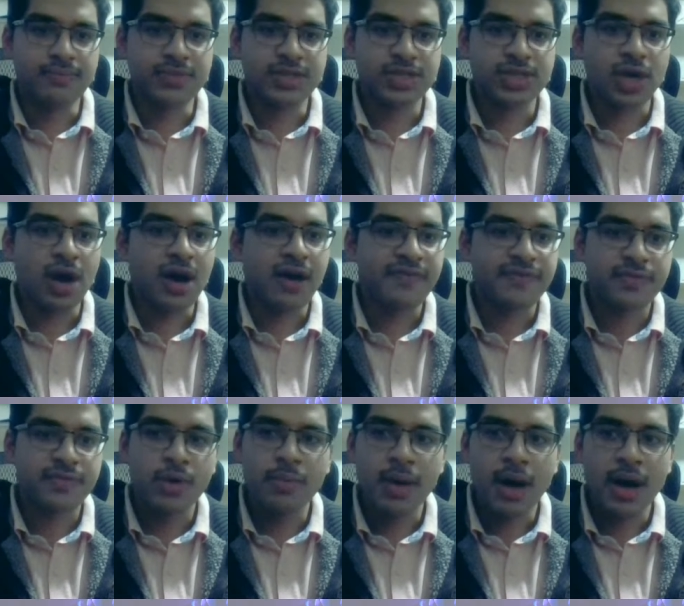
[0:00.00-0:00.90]

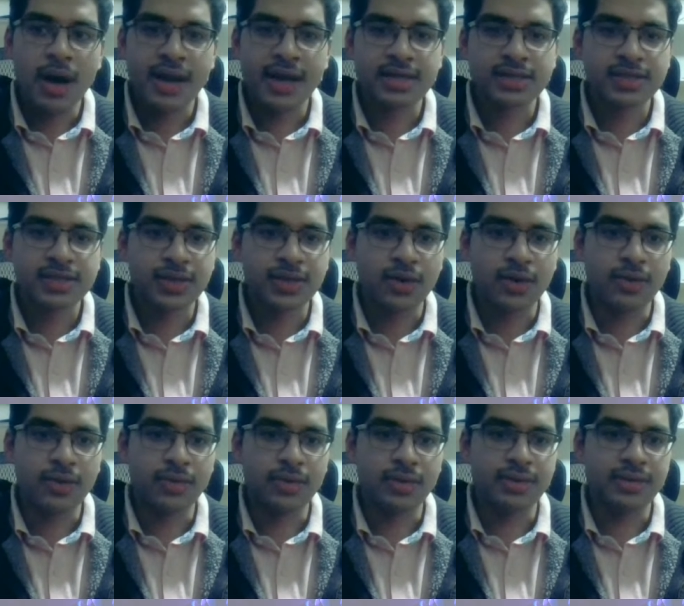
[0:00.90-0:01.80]
soft robotics.
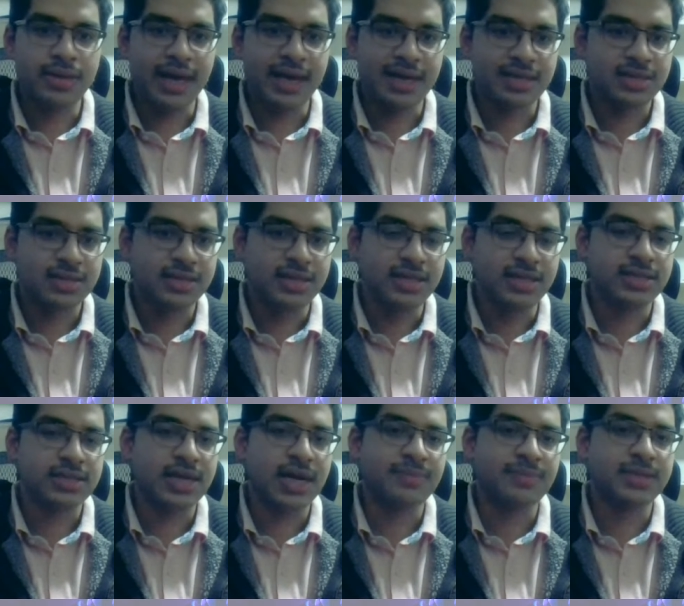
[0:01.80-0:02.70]
So, like
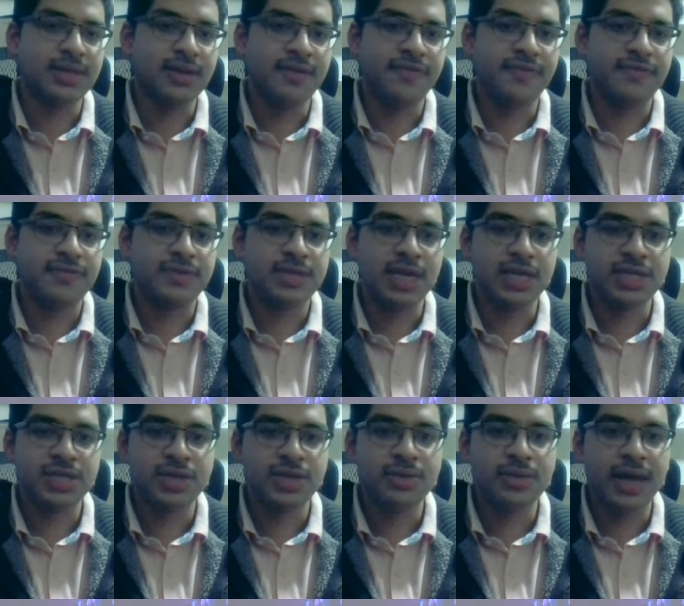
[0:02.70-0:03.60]
these types of
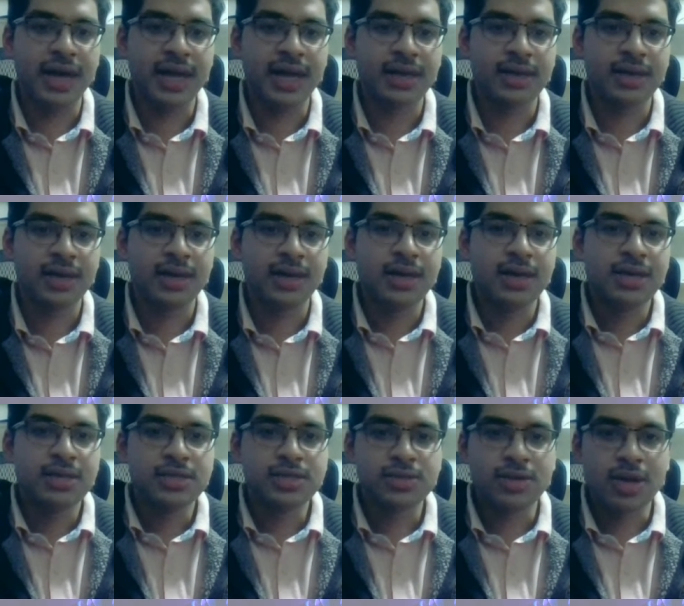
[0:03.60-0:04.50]
tissue like
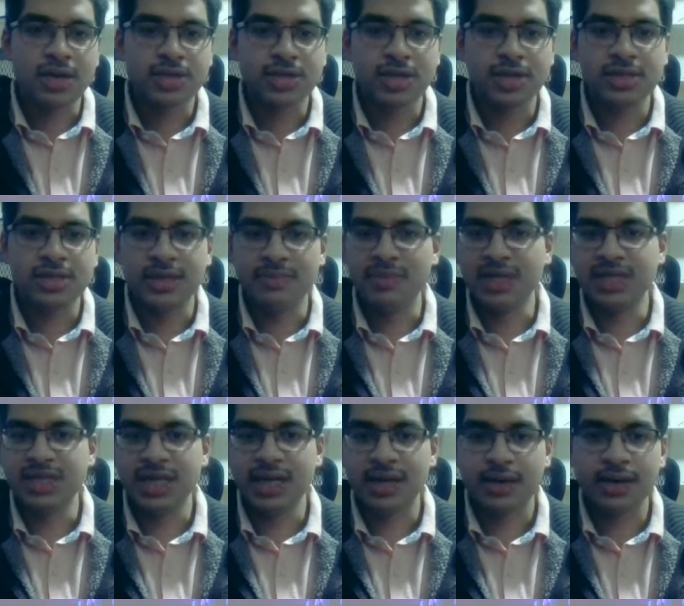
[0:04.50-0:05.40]
structures and
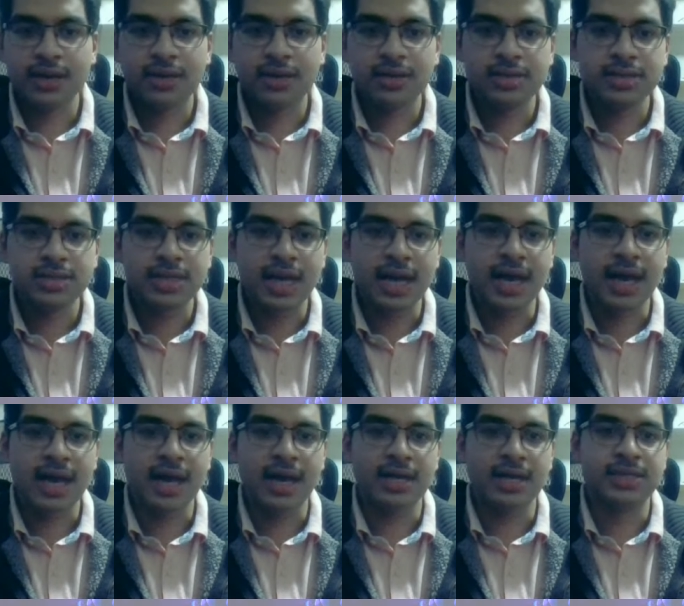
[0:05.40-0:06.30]
materials,
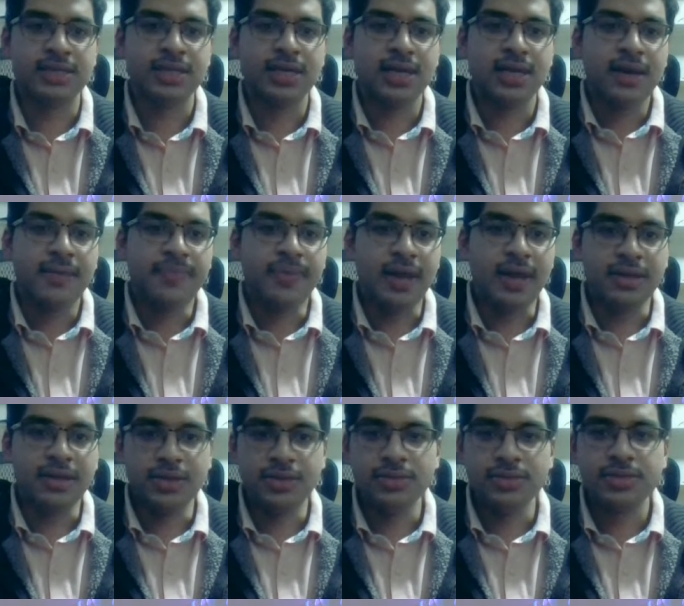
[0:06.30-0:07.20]
and
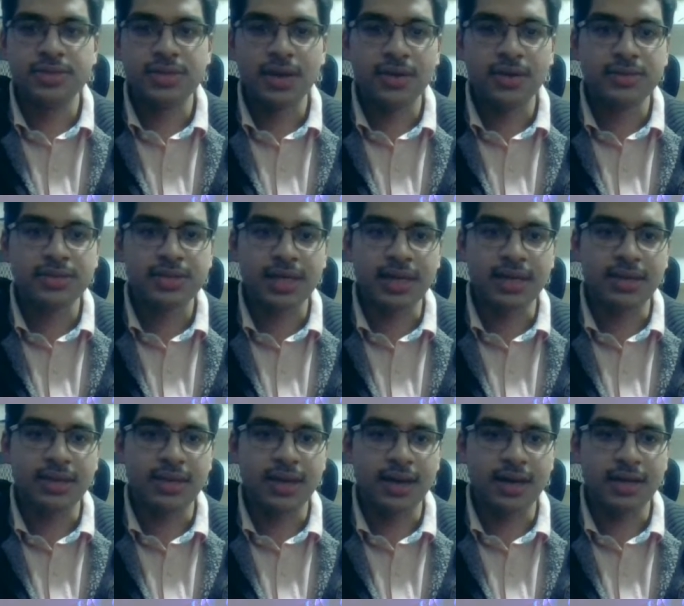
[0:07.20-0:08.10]
then use those
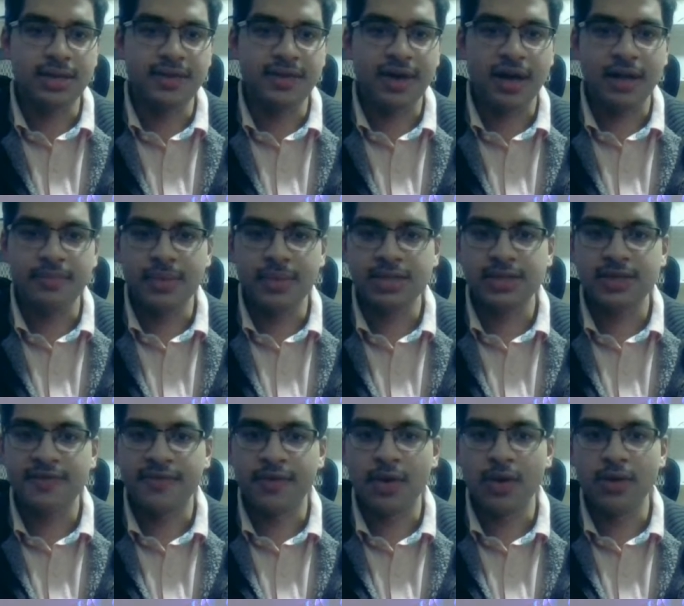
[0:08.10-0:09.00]
in the
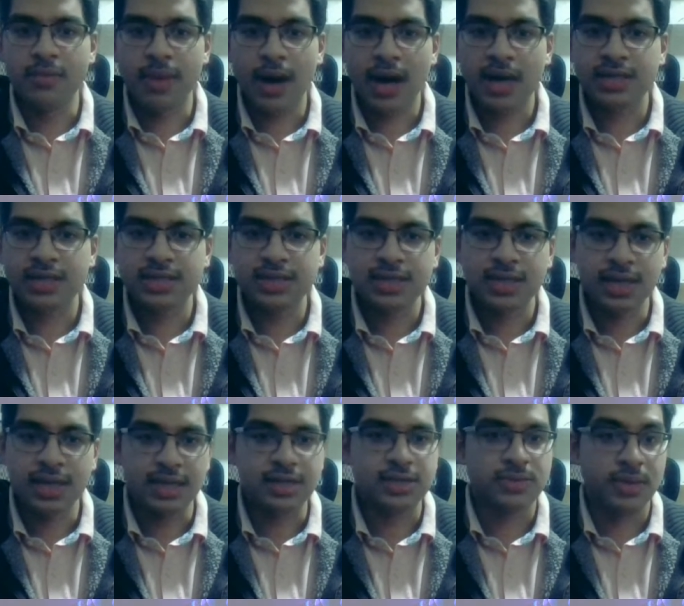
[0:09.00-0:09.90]
development of robots.
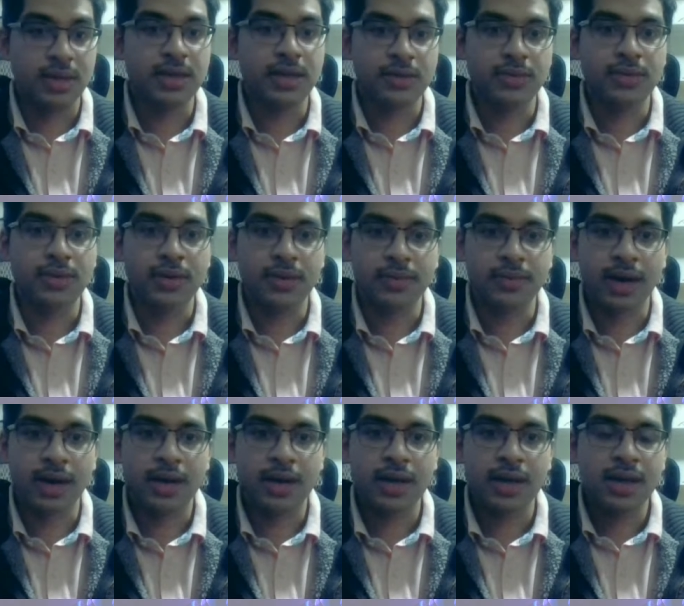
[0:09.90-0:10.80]
It's really cool
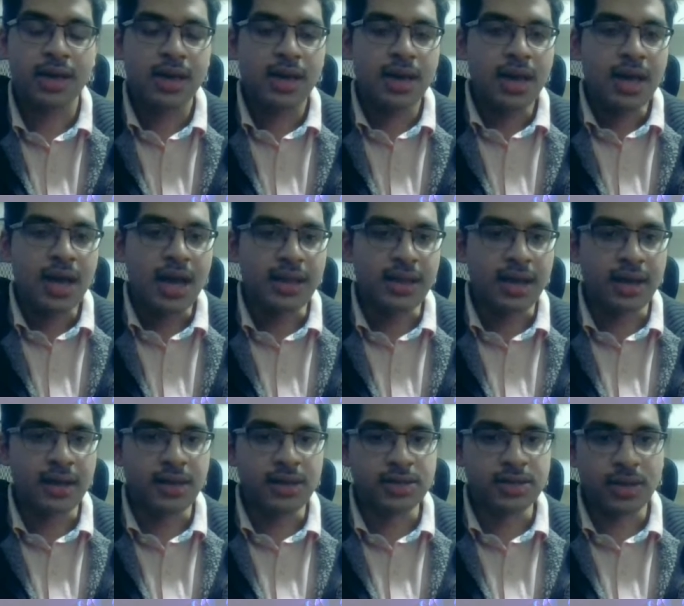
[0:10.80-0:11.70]
work. And
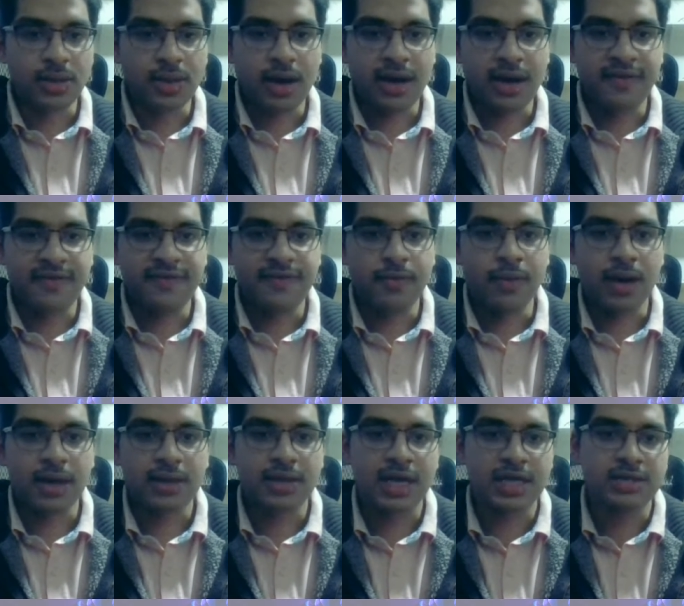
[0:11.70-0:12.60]
then there's a lot of
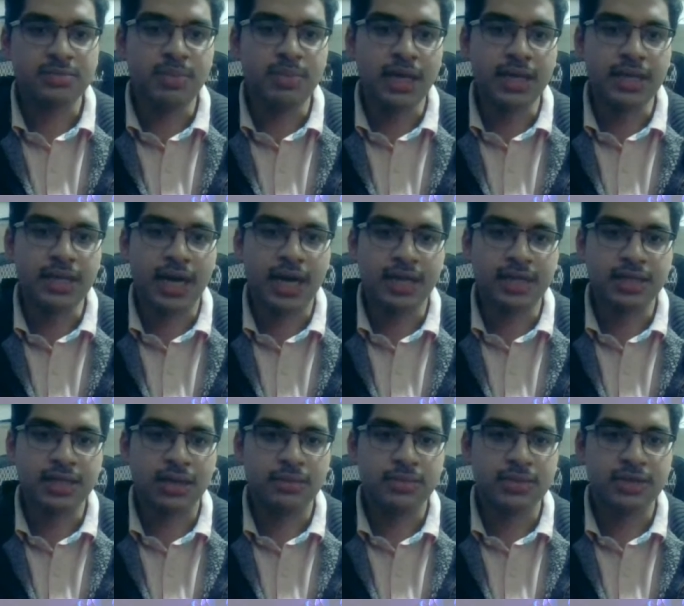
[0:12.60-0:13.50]
work that's being done
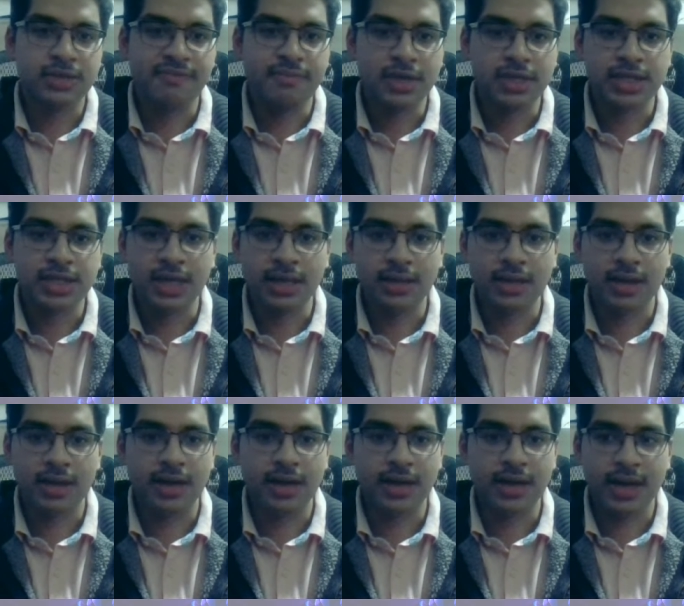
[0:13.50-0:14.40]
in terms of machine
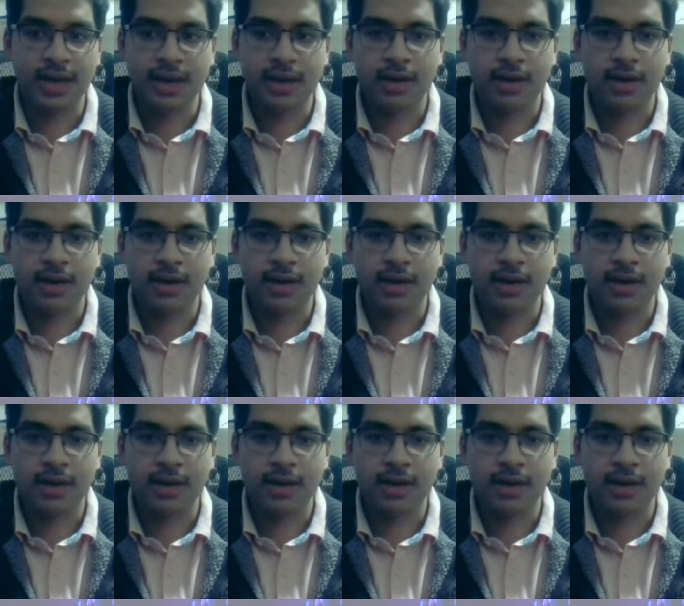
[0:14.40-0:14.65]
learning and